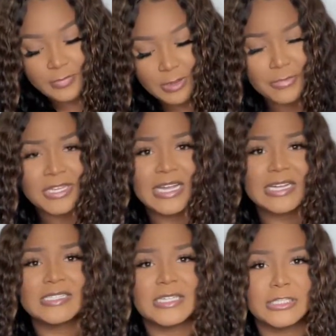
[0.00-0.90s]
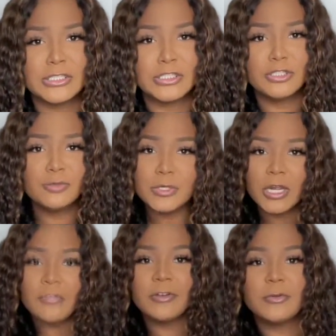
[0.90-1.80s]
But like I said, super
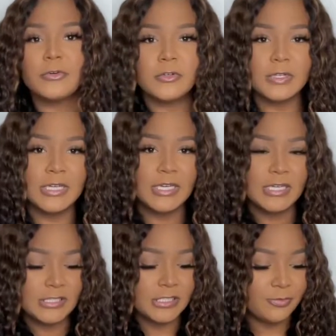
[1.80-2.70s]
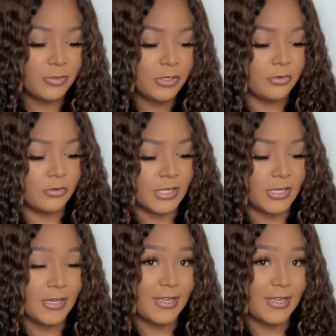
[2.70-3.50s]
comfortable to put on.